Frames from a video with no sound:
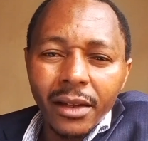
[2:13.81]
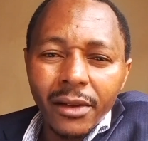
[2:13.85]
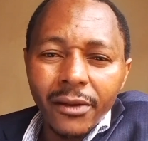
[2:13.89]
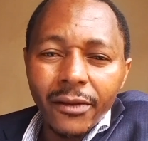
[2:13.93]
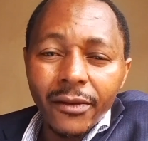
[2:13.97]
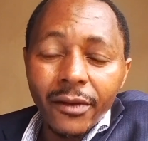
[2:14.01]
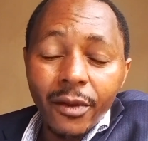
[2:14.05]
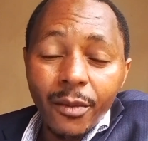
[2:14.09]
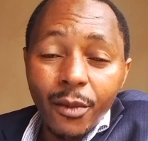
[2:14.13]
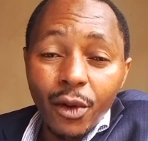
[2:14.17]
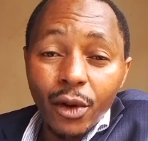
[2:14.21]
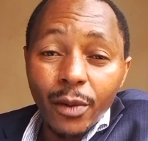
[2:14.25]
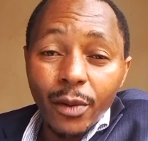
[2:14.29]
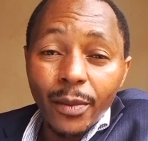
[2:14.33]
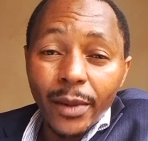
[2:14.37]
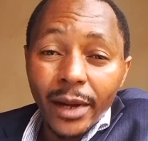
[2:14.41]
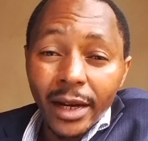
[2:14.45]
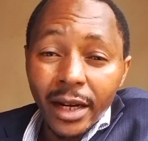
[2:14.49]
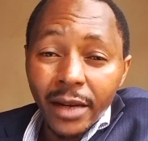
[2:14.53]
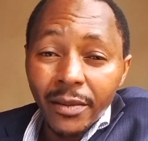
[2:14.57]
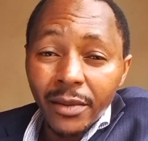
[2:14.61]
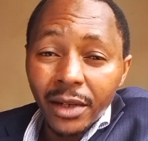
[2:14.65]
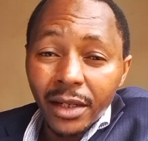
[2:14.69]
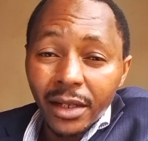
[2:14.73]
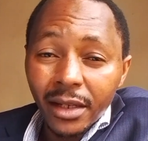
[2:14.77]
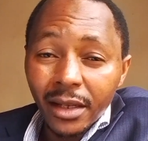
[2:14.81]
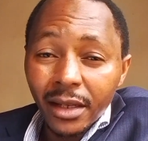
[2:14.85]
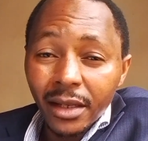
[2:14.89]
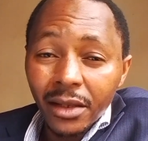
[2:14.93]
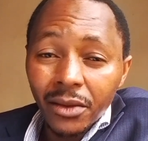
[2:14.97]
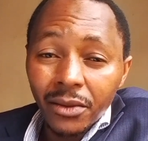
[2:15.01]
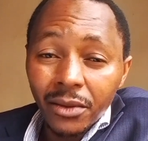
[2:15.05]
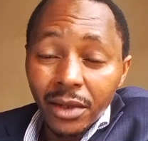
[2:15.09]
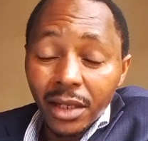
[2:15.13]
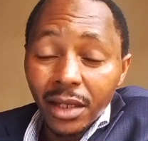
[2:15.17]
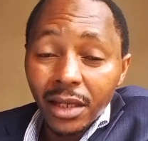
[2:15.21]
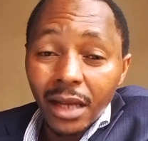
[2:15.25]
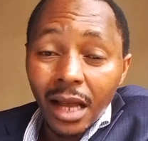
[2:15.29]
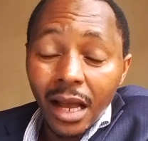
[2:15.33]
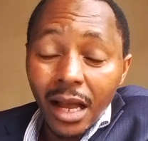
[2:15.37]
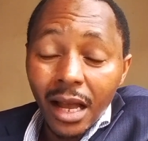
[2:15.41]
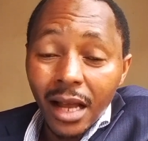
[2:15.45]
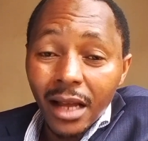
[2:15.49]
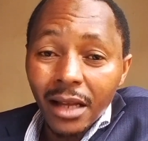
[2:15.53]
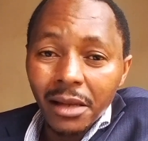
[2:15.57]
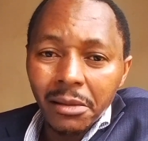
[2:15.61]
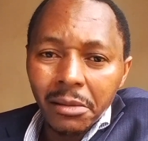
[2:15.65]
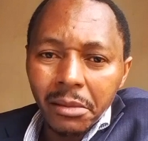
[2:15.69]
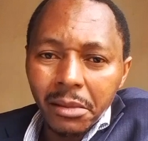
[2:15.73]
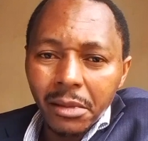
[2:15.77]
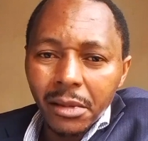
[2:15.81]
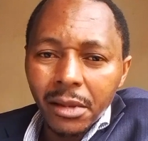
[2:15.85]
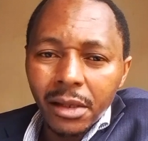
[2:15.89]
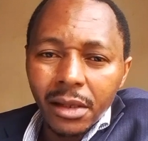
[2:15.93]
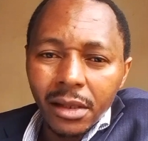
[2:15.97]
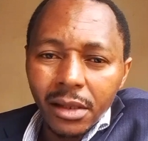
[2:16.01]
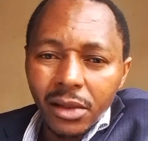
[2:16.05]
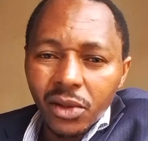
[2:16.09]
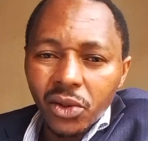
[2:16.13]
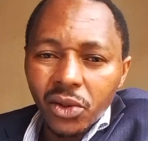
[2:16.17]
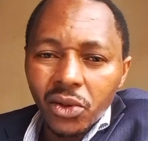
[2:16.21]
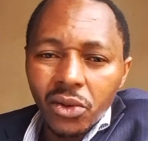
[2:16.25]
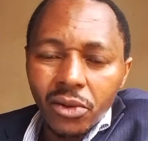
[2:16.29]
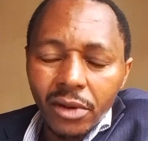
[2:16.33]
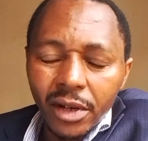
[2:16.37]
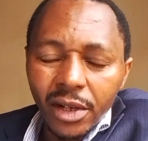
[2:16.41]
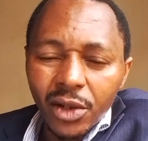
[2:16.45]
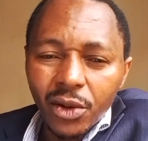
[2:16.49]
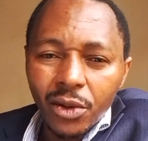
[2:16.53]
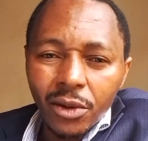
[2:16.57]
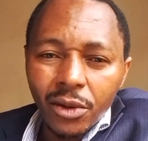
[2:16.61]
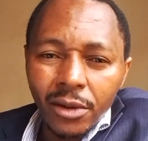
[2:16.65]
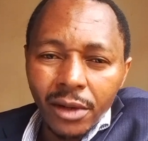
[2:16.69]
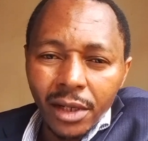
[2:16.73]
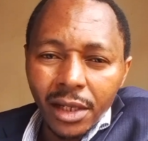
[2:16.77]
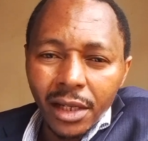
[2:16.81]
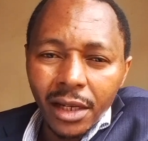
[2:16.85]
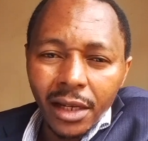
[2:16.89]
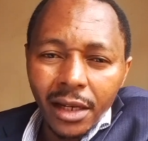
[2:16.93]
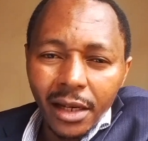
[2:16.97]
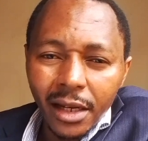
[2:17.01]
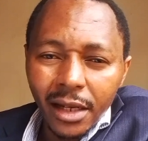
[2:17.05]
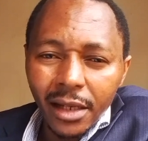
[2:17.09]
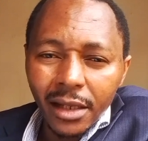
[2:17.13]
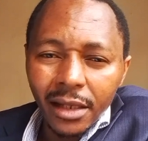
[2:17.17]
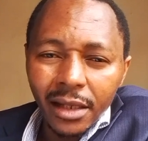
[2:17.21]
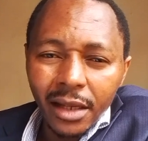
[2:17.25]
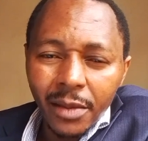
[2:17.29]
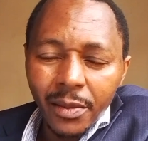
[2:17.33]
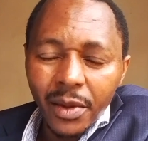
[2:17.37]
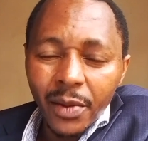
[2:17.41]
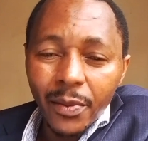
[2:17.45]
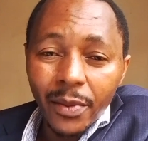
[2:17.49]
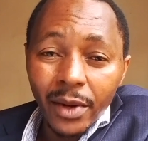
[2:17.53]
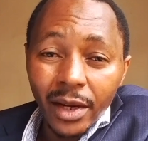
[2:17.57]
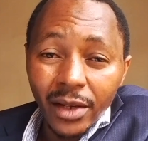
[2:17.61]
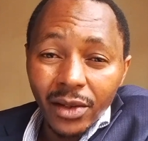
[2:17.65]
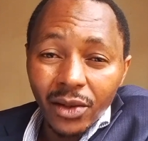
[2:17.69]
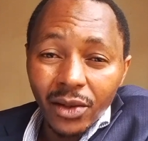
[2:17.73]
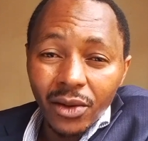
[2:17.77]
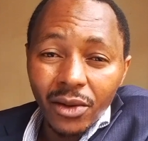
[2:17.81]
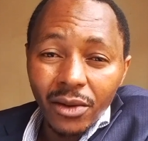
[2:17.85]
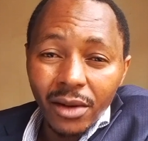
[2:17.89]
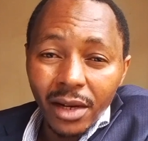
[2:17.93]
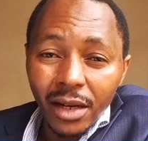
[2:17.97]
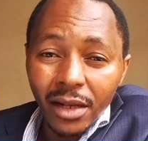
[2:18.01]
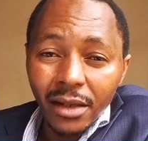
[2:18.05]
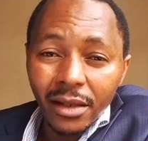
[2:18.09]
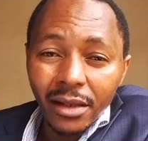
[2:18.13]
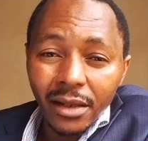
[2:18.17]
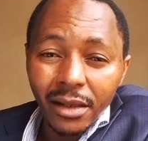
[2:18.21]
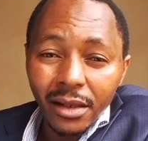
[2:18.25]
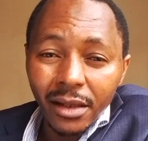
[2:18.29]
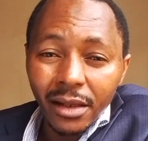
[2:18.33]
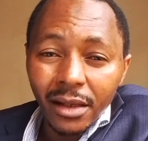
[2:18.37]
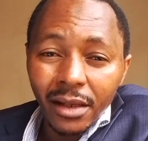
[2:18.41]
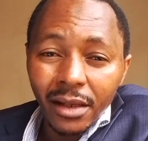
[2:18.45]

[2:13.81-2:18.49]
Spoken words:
formal parameters, which are storage containers, placeholders.